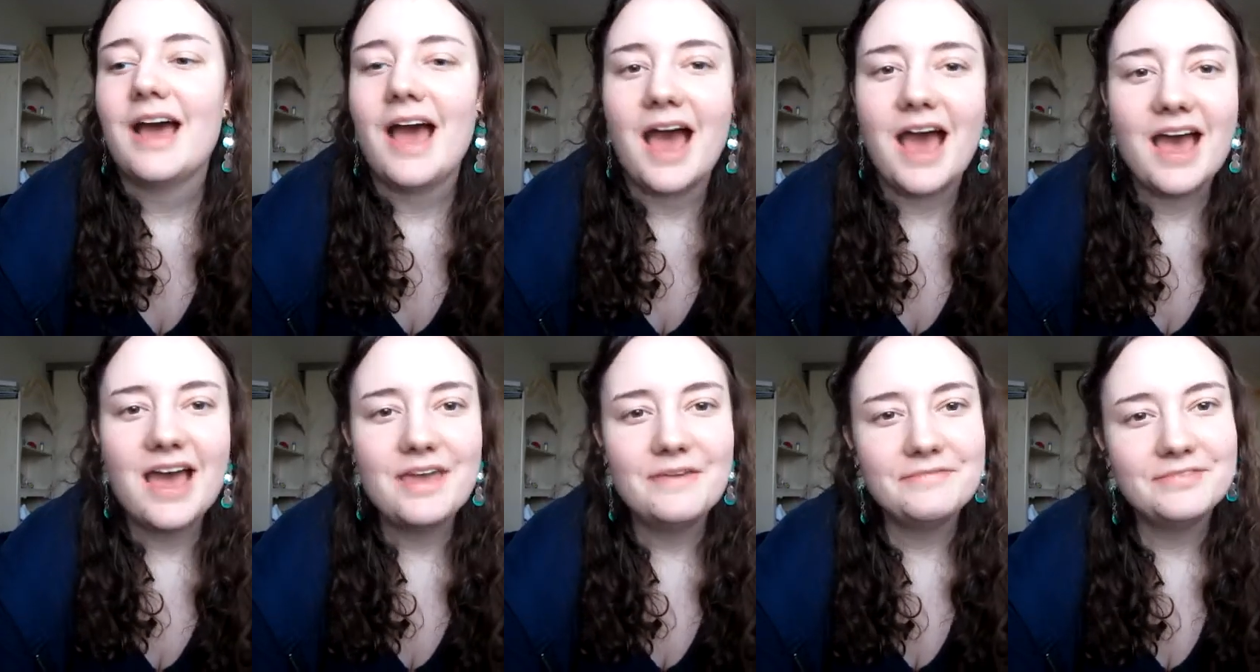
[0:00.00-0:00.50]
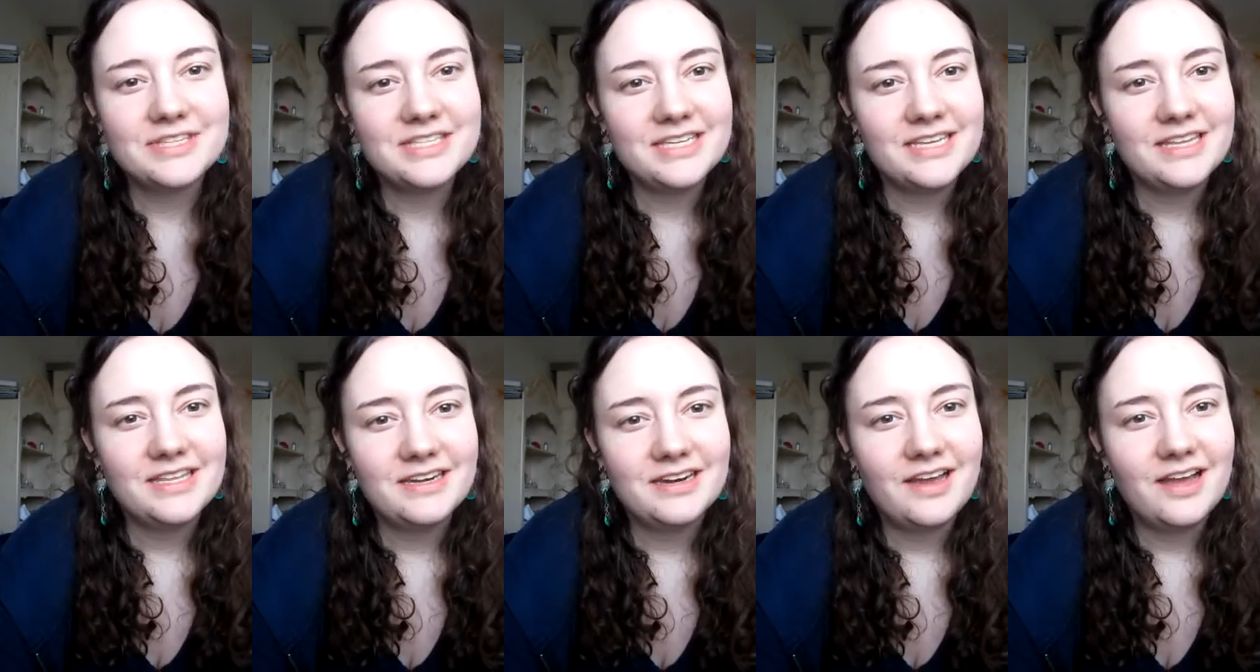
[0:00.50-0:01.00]
I've
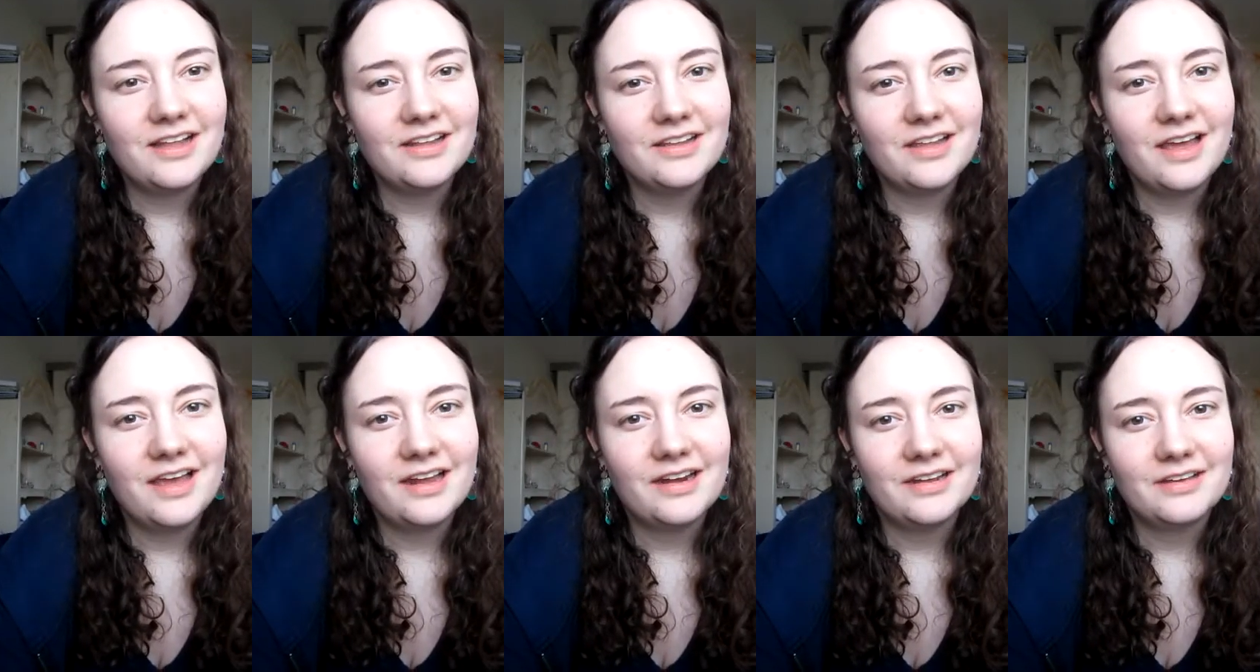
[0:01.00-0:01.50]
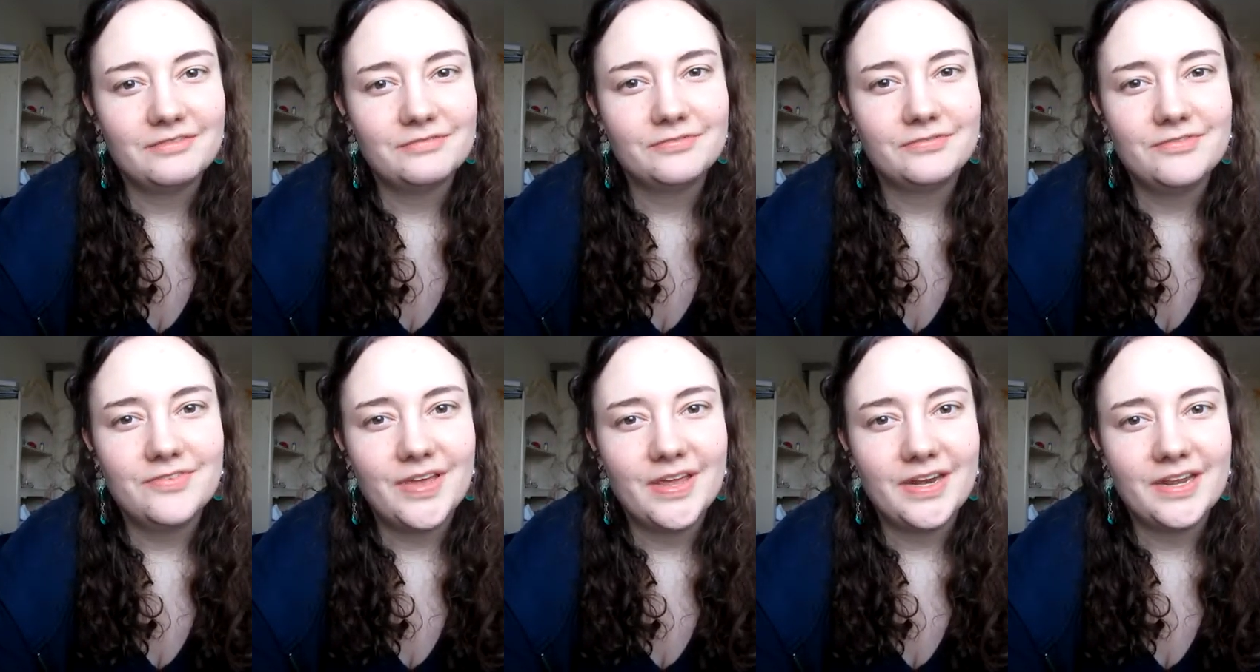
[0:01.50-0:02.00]
seen a lot of
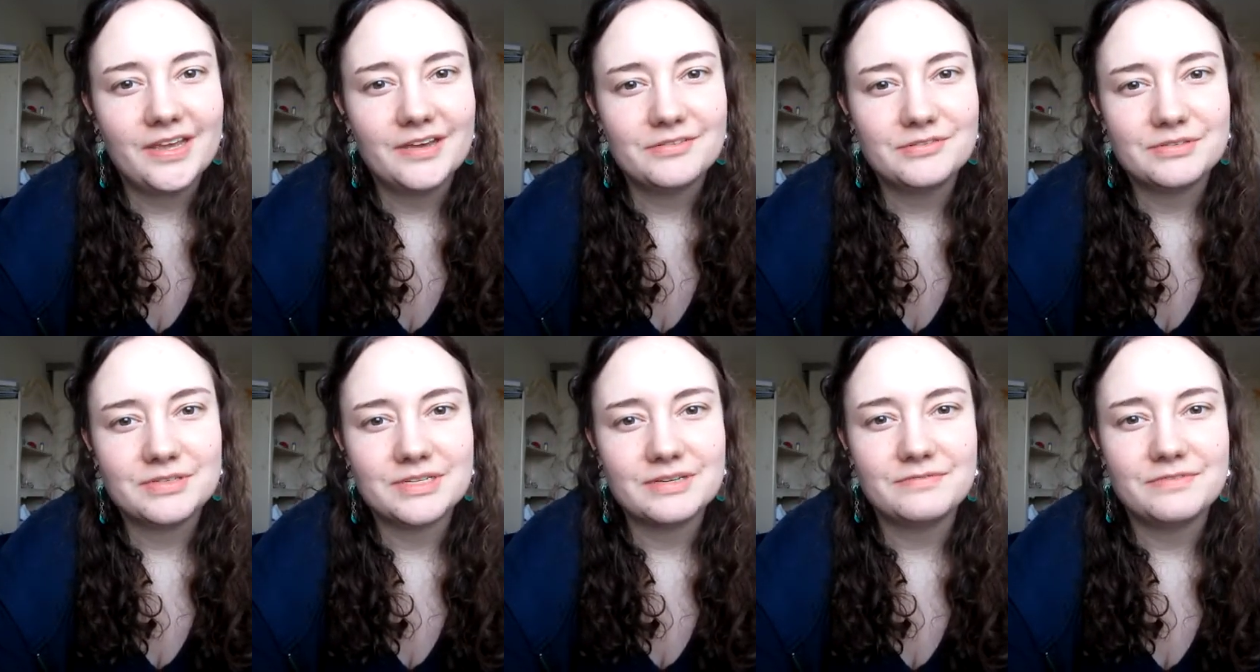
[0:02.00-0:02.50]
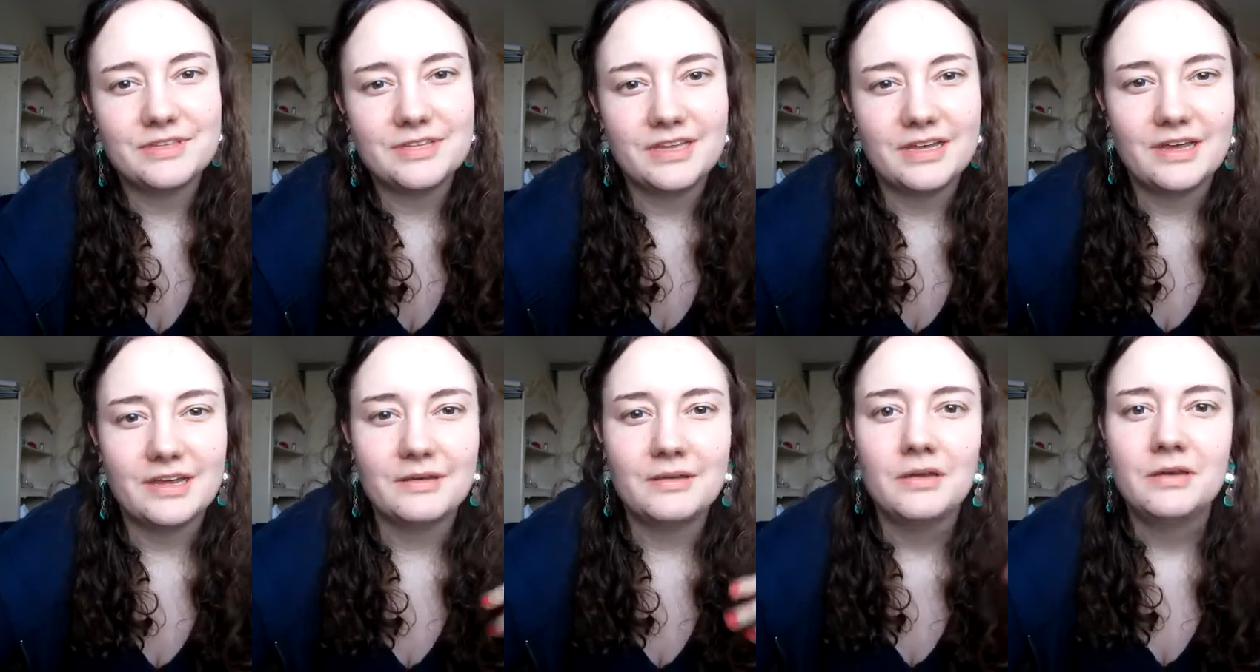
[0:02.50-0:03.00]
videos of
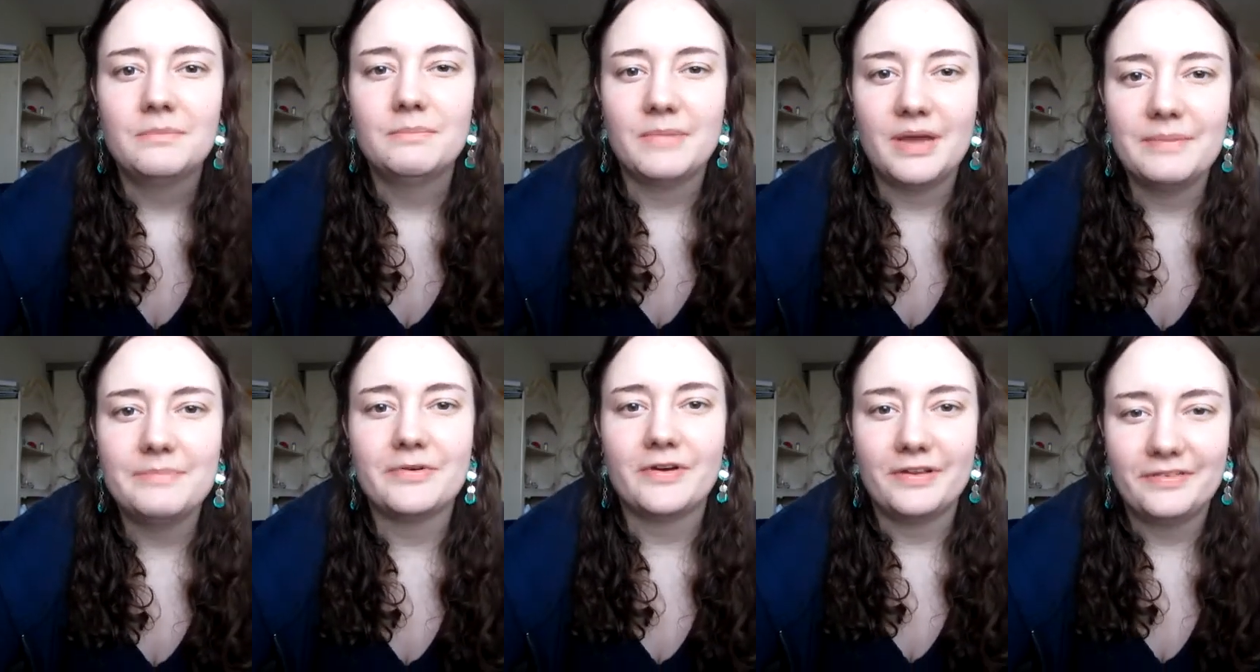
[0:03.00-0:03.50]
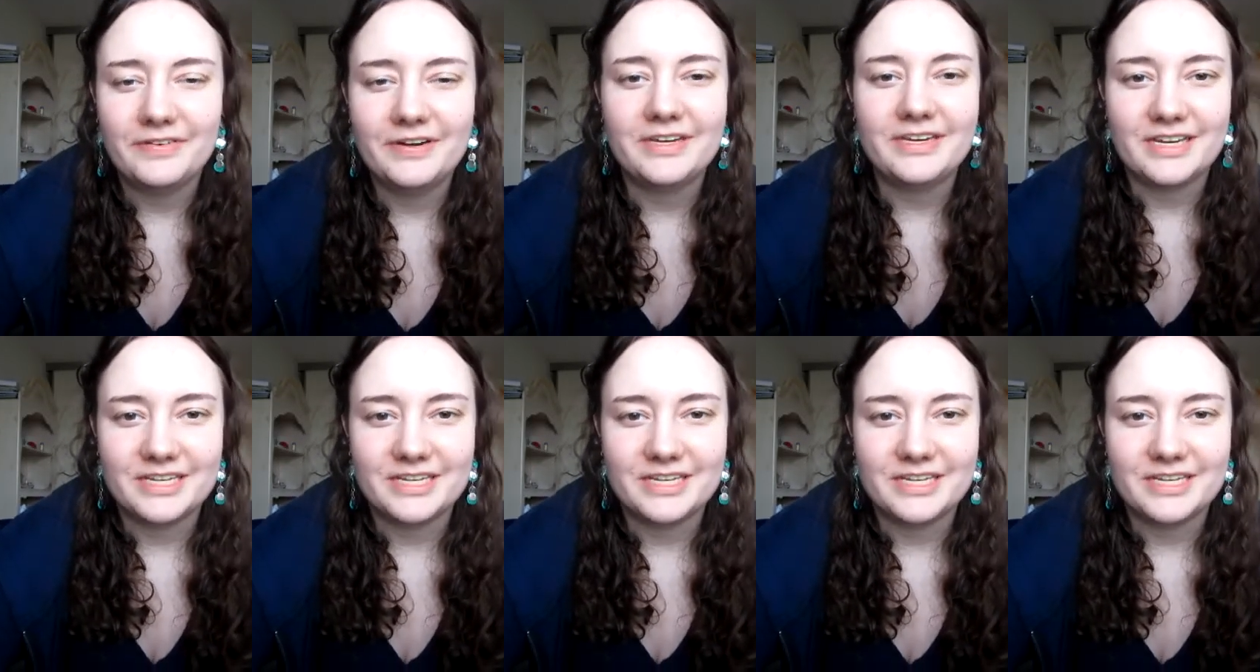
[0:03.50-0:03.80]
the "my boyfriend